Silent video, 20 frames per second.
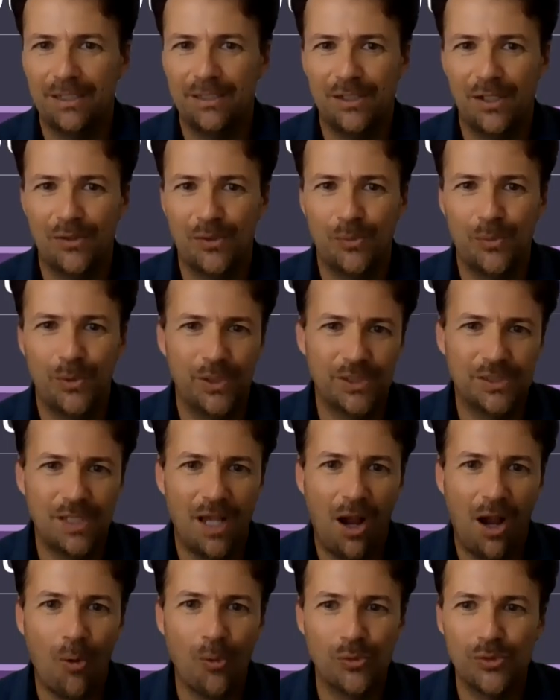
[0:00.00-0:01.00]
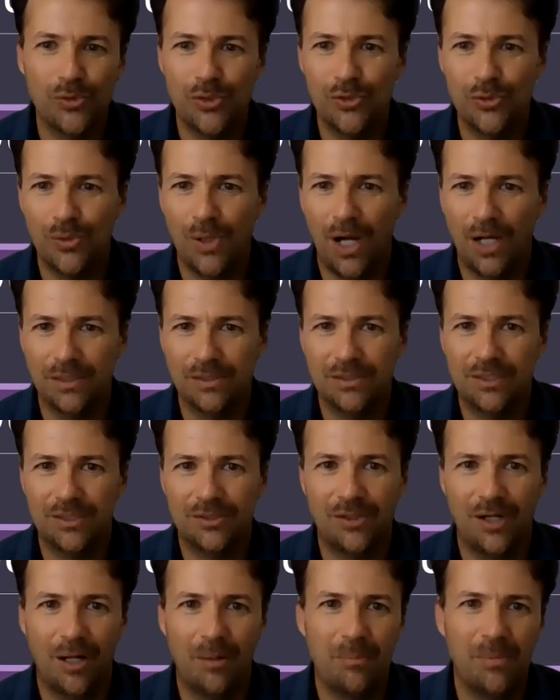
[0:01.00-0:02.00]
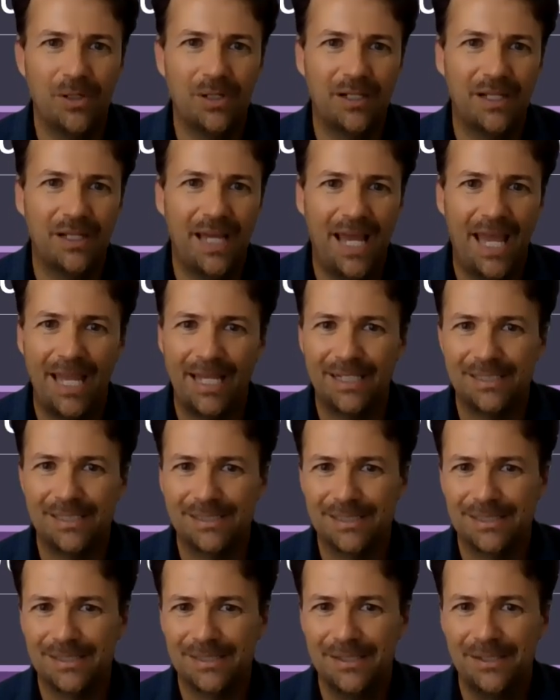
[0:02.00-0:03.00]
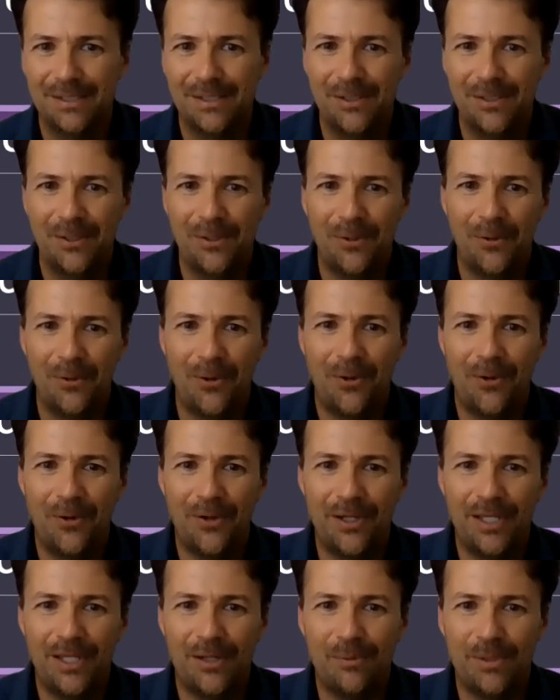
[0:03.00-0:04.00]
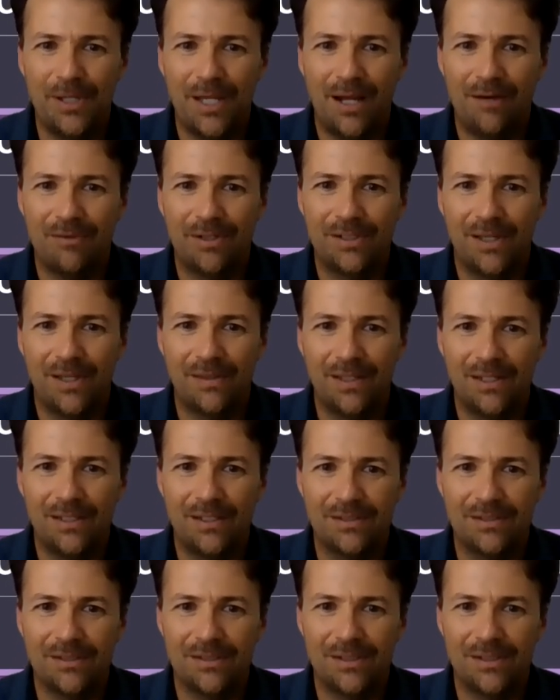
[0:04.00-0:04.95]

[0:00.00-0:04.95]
In other words, how do you unscramble eggs? Or here we have another little